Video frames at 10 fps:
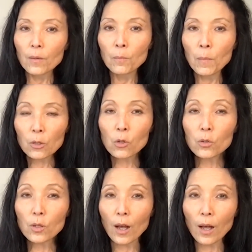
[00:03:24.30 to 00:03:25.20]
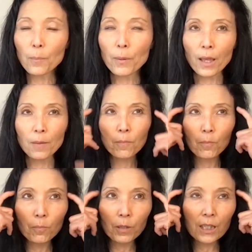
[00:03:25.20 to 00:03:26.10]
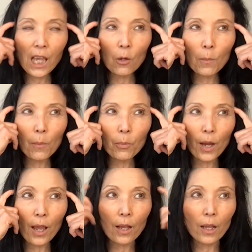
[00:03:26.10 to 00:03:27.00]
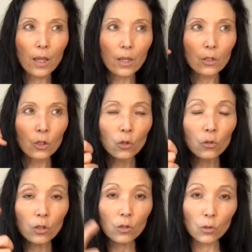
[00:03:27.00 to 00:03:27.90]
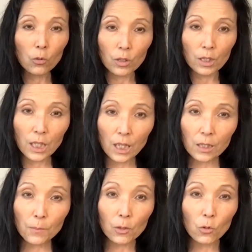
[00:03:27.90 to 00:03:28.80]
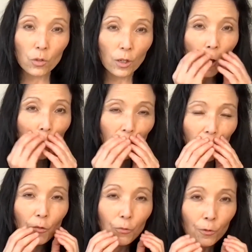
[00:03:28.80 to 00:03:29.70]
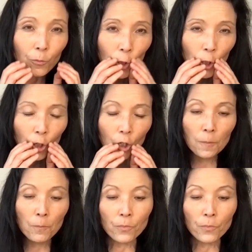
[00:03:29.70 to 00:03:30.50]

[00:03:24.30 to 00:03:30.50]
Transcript: muscles up and tell my brain, you need to use these muscles and not like from here,